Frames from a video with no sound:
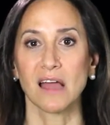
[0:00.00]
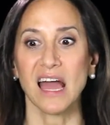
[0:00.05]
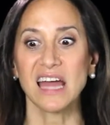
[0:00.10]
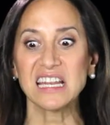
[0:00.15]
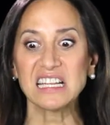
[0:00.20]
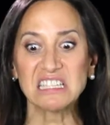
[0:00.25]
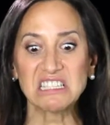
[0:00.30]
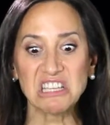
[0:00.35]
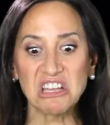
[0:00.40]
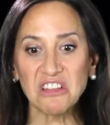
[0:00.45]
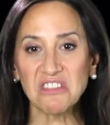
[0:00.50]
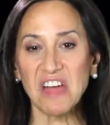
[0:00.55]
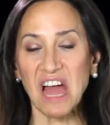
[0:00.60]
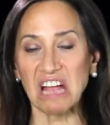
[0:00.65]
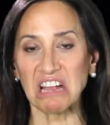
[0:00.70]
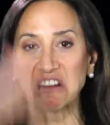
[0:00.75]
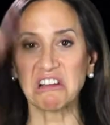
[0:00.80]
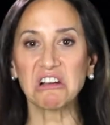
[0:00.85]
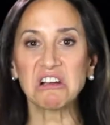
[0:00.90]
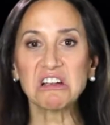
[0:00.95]
And until
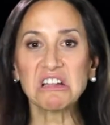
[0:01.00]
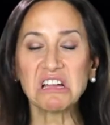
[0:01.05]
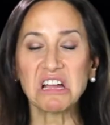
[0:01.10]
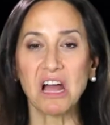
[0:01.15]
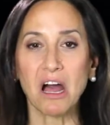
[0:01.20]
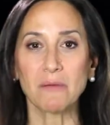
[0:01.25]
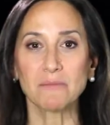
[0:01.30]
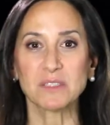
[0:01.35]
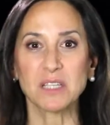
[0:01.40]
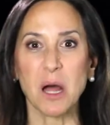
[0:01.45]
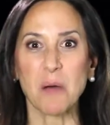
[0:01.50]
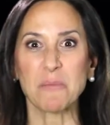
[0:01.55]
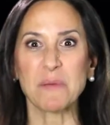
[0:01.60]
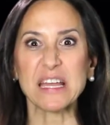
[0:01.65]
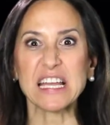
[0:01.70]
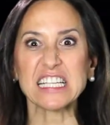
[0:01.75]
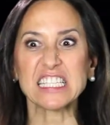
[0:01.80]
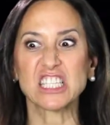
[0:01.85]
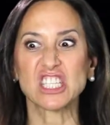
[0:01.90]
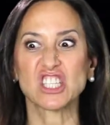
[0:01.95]
that curtain comes up,
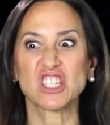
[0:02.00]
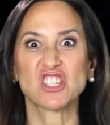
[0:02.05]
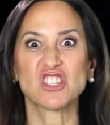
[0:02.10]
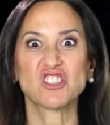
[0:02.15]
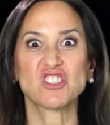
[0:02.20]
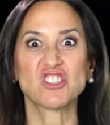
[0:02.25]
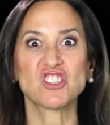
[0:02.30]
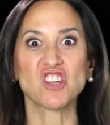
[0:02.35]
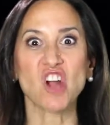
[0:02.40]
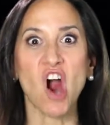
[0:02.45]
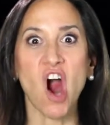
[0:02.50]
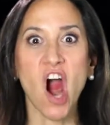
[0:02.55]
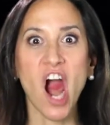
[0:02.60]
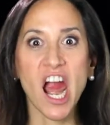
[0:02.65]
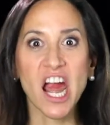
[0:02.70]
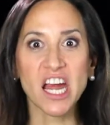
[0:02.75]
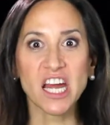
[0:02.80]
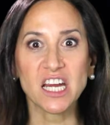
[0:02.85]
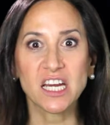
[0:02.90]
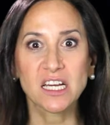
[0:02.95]
it's
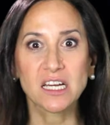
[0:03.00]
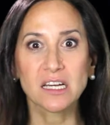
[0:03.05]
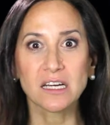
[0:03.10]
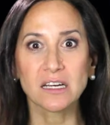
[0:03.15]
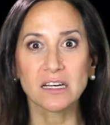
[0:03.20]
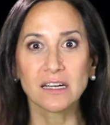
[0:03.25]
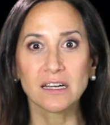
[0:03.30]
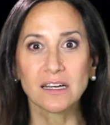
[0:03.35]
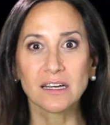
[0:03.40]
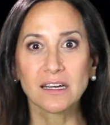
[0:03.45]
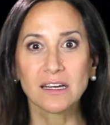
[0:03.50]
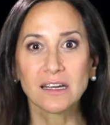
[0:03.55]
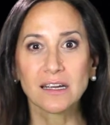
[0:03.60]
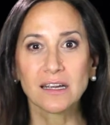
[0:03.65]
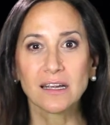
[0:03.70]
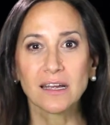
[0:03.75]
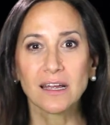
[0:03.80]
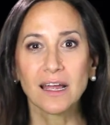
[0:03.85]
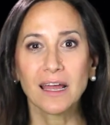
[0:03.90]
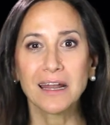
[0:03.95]
dark.
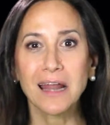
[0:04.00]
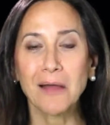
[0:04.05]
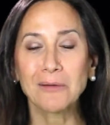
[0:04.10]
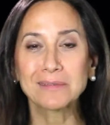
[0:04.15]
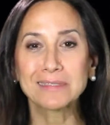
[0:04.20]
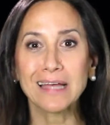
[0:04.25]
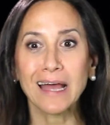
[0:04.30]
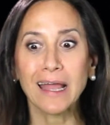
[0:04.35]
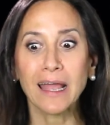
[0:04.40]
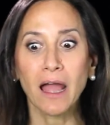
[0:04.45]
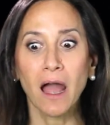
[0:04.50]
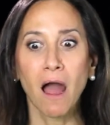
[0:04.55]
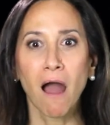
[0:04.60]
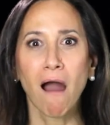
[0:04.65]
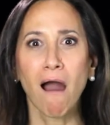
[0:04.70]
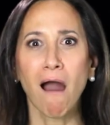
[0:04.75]
And I was like,